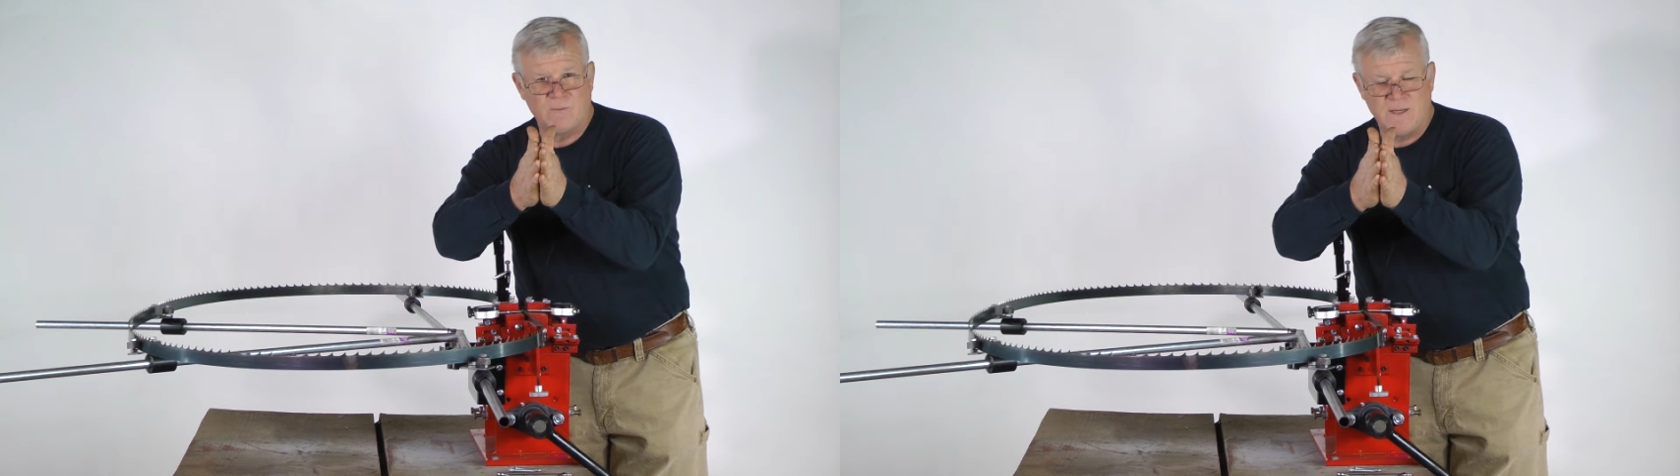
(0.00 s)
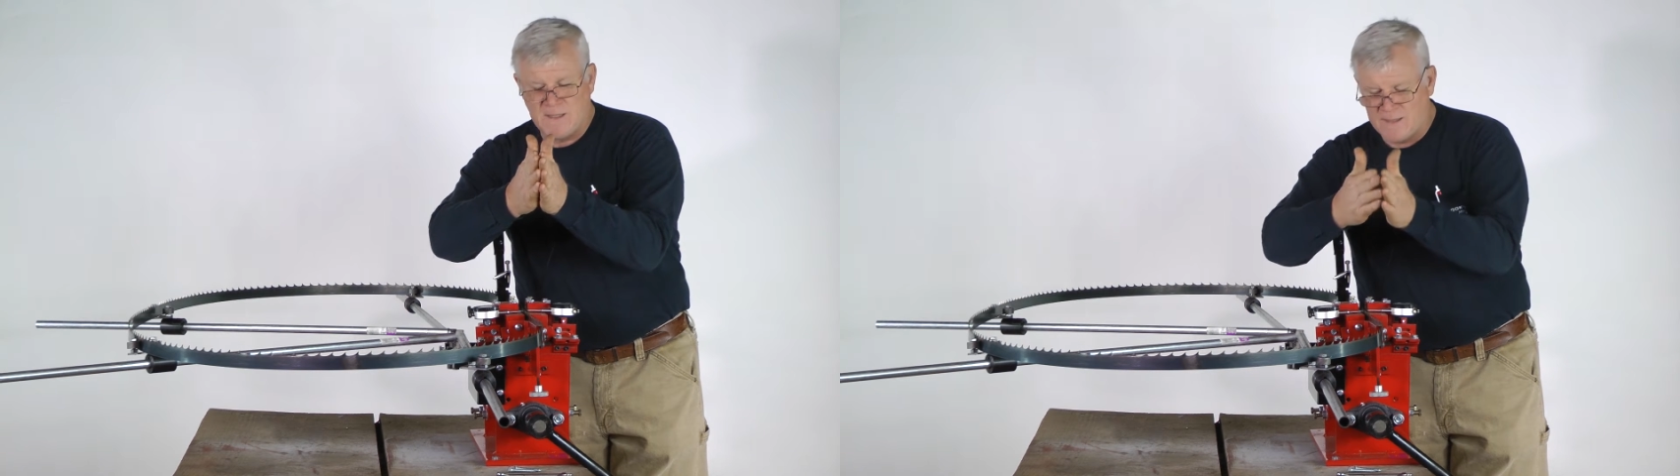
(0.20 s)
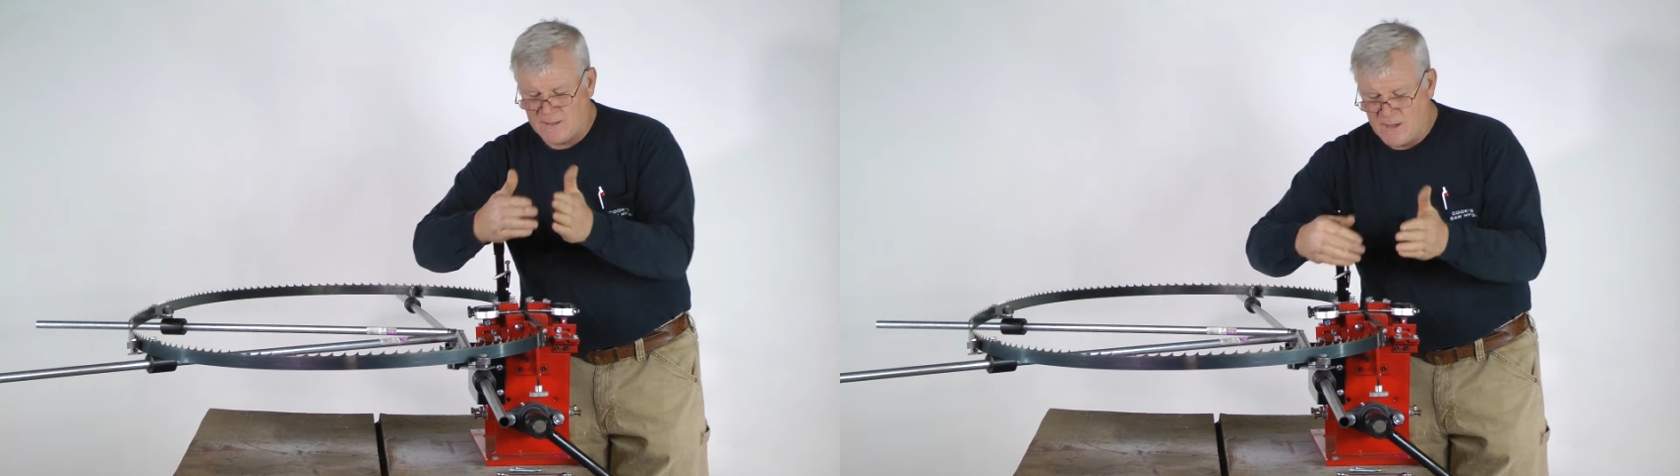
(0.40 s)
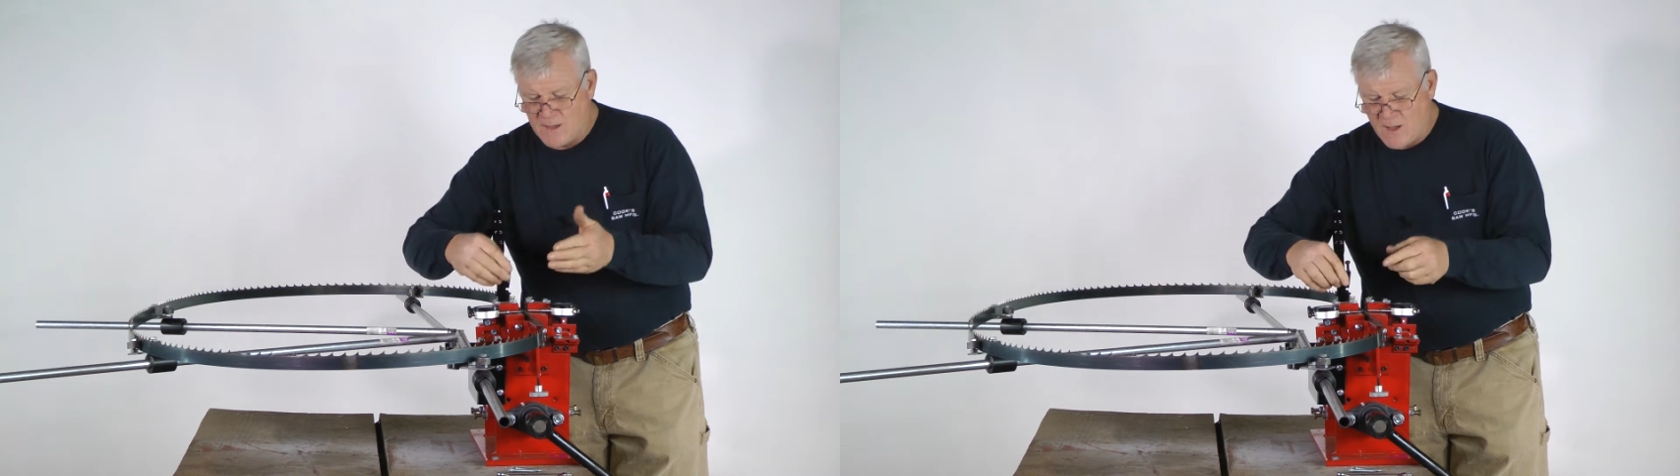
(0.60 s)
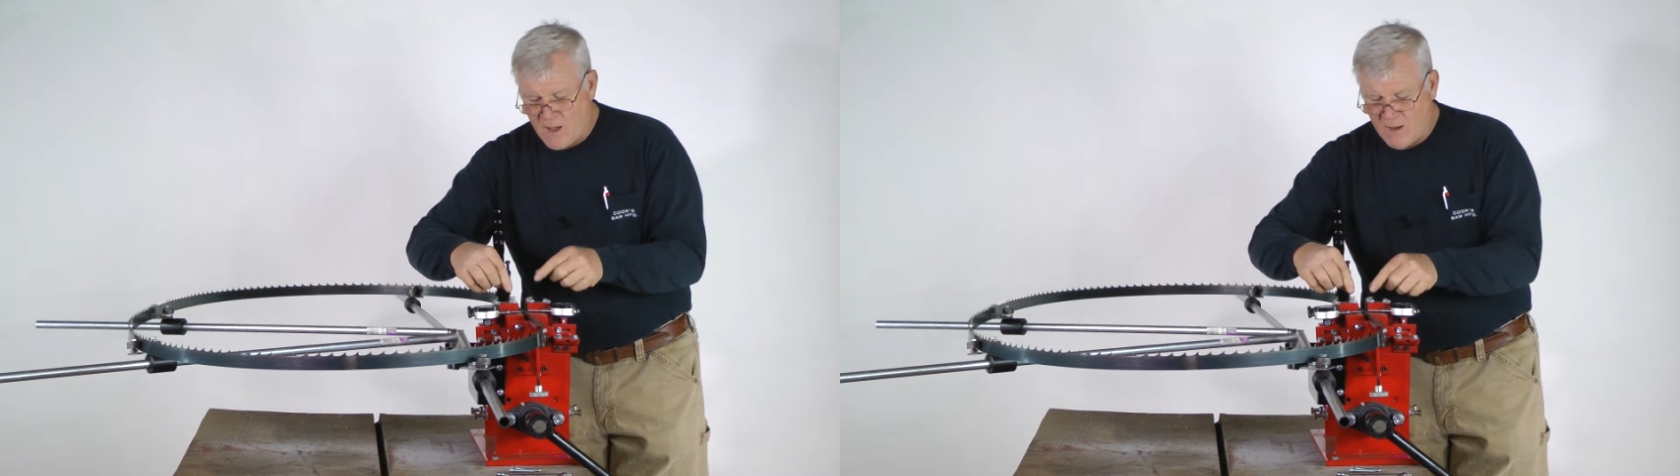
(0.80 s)
reading
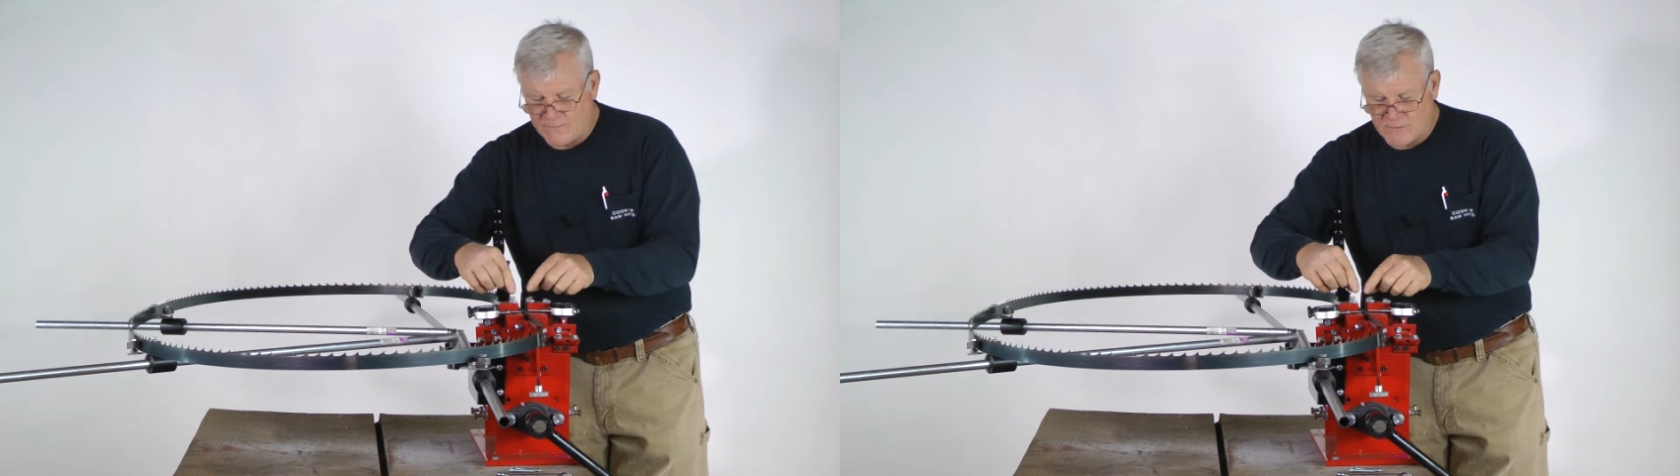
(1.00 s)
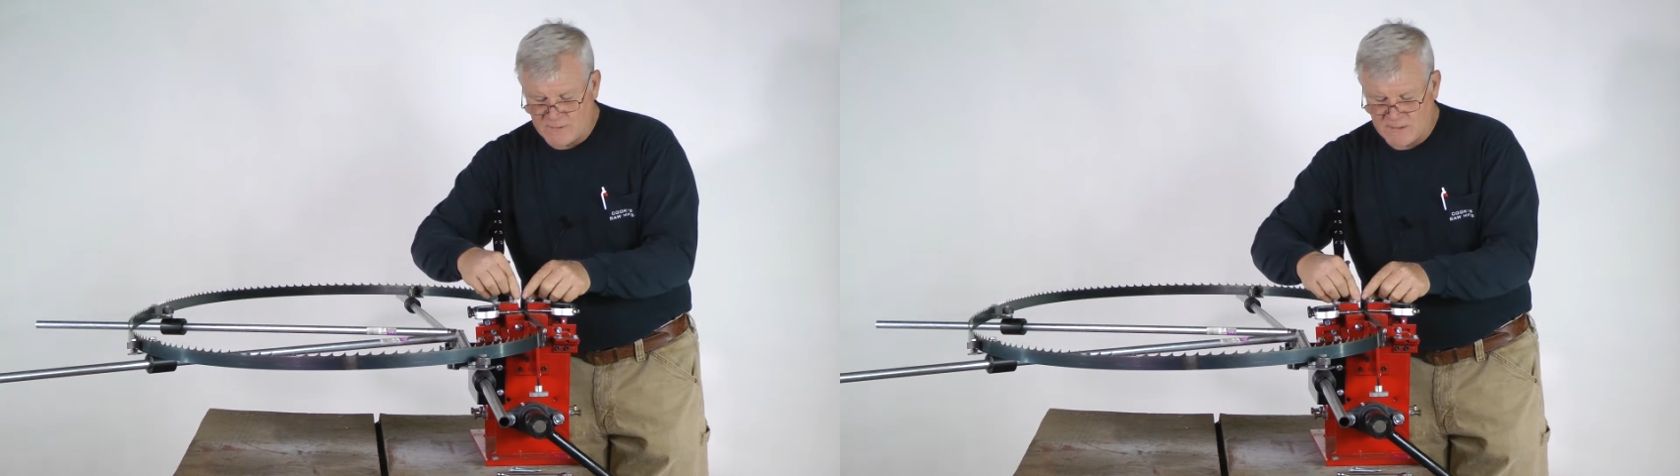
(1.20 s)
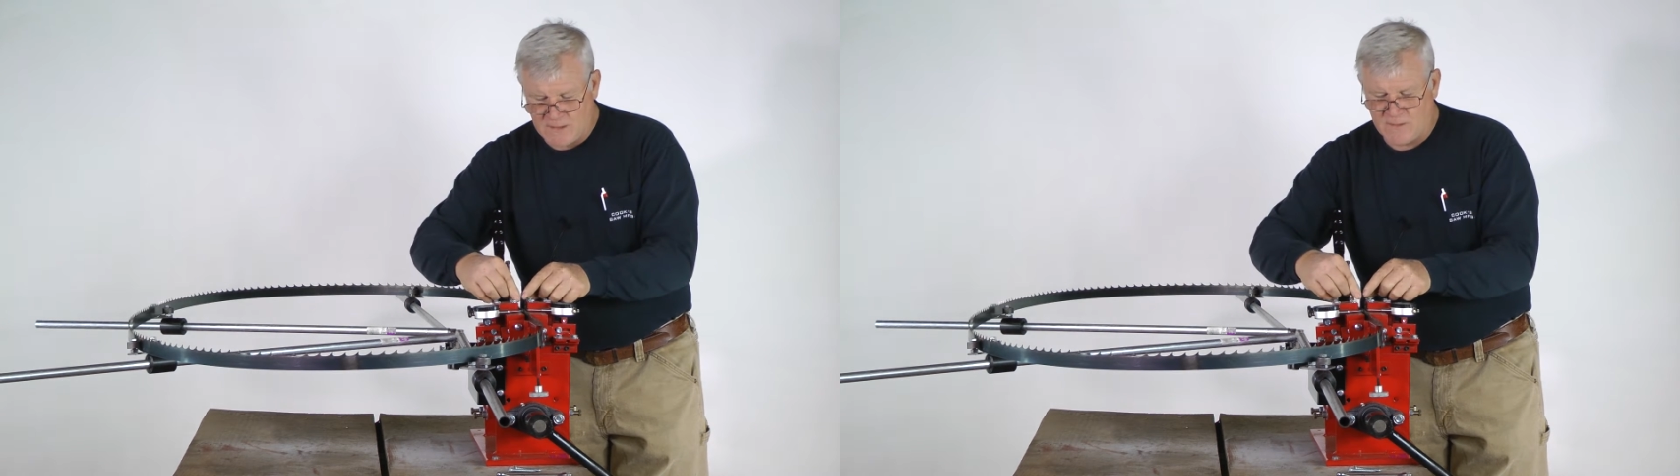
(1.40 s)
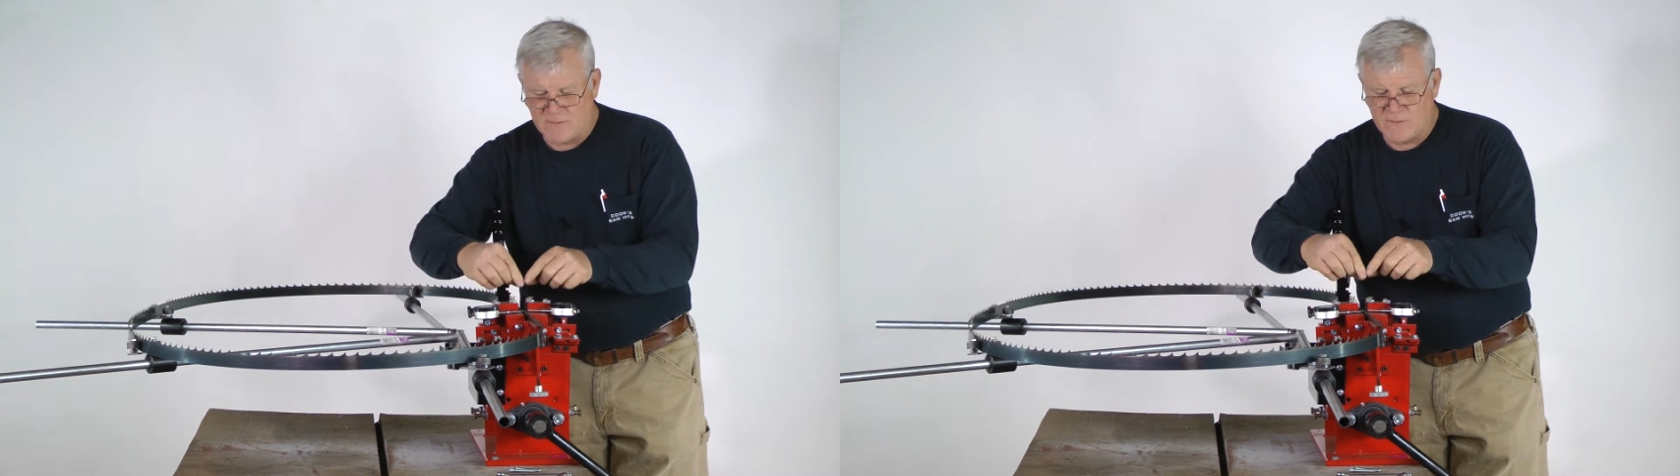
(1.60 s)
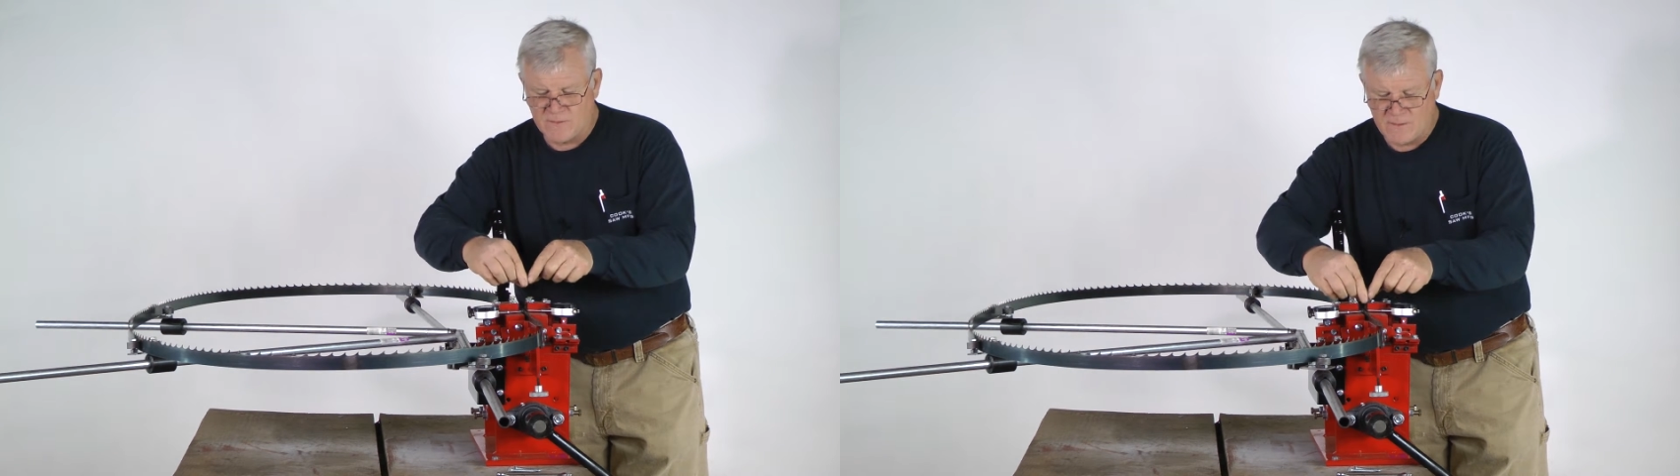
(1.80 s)
of the
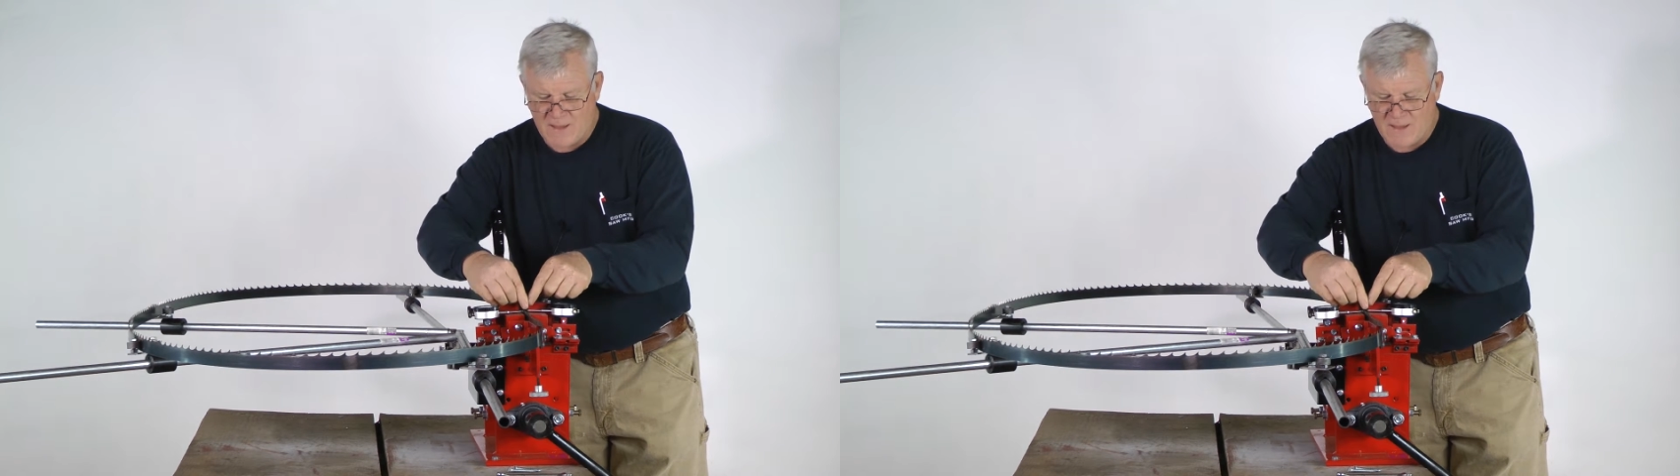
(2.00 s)
teeth